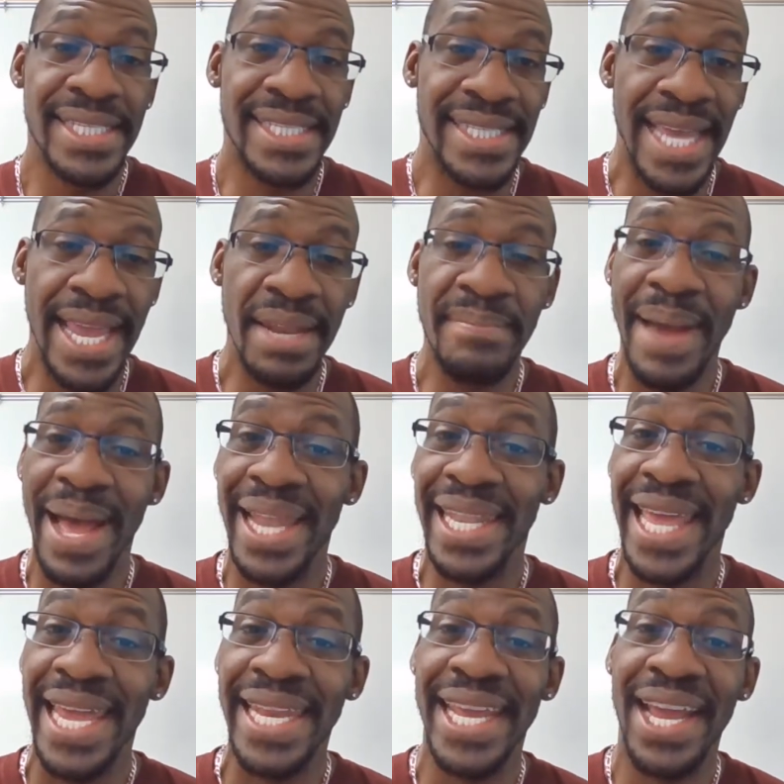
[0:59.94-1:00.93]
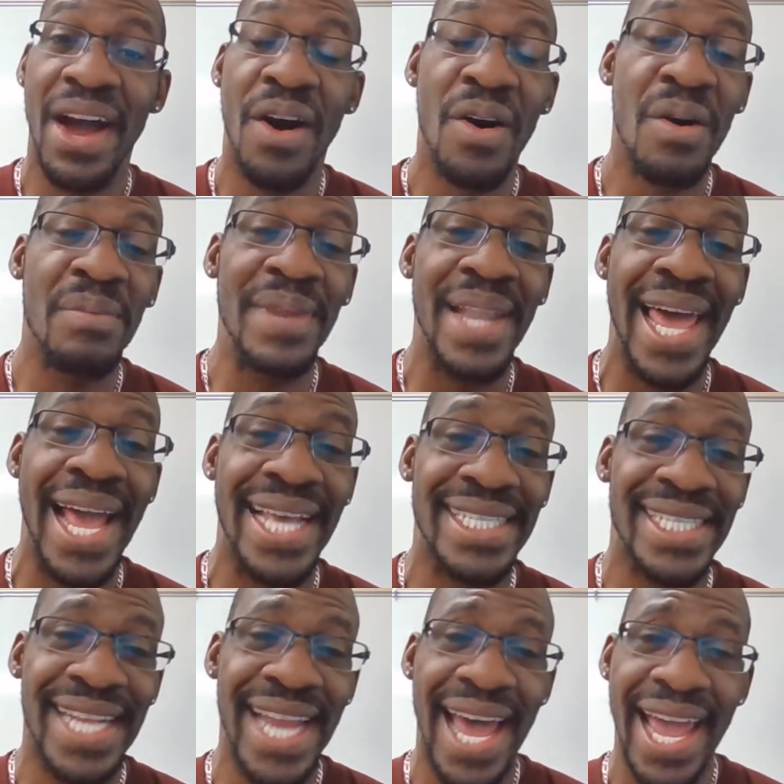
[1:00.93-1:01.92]
Seen my lady home
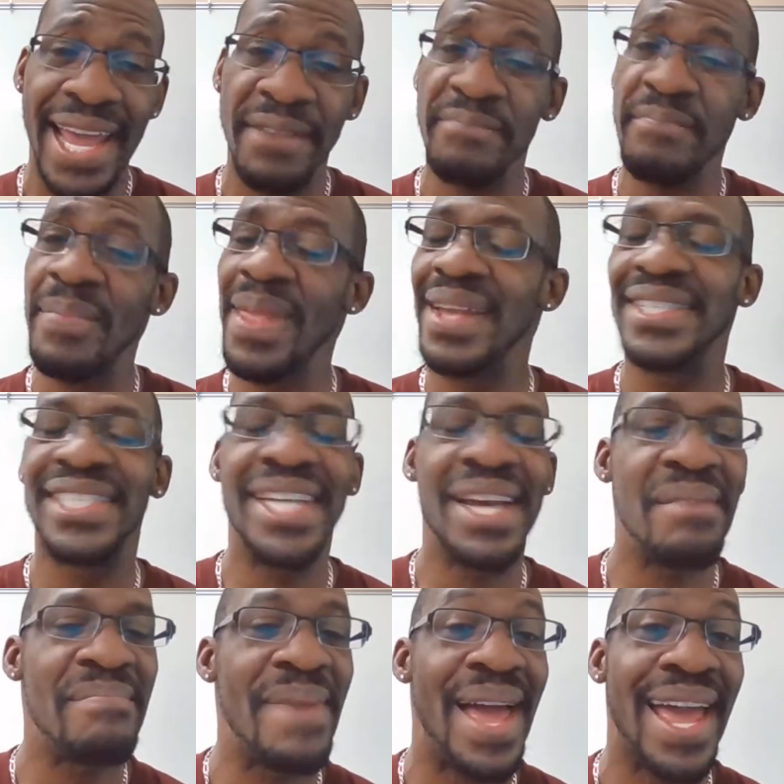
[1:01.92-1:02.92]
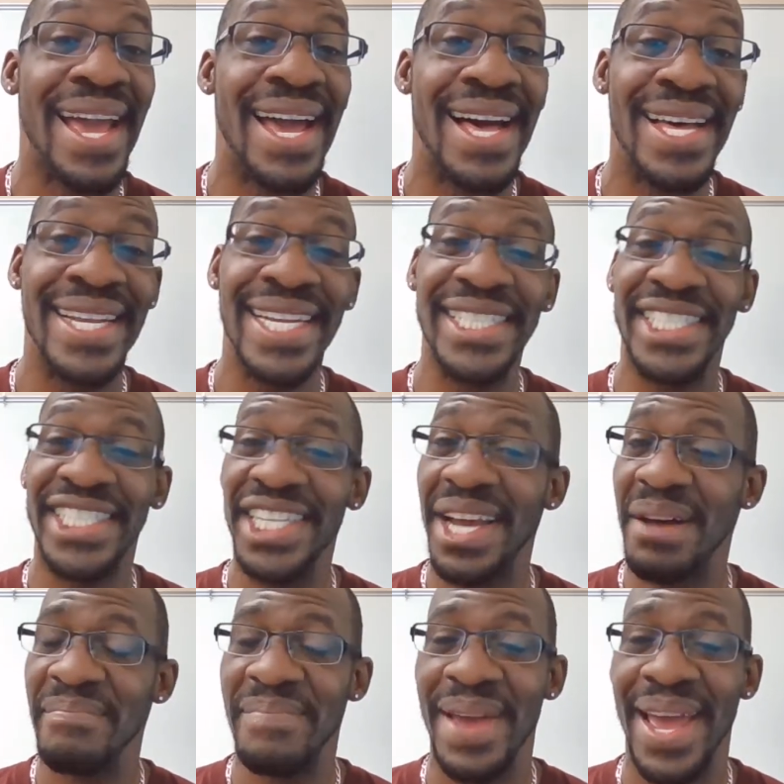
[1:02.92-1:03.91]
last night. Jump back, honey,
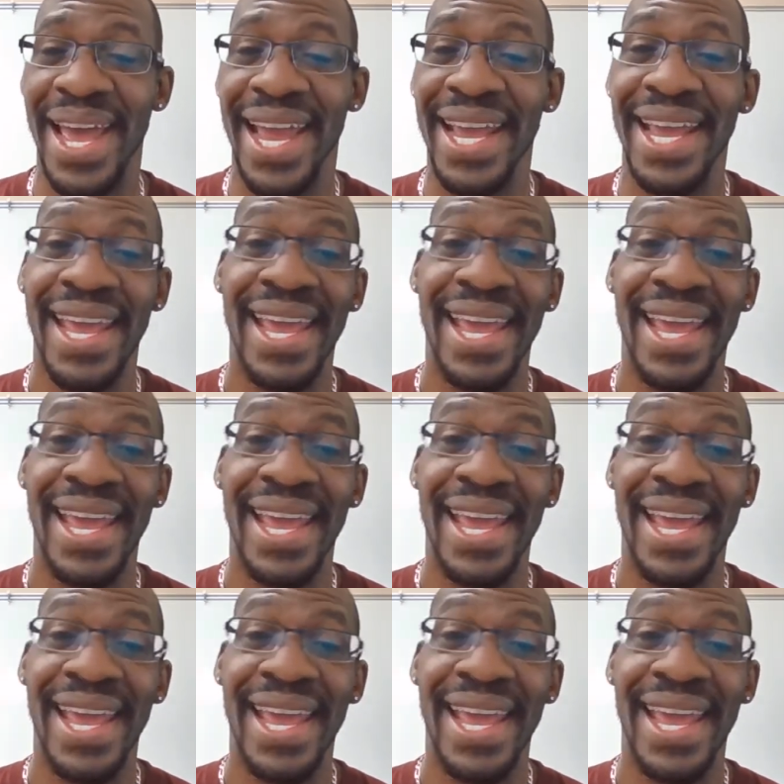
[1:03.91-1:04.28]
jump back.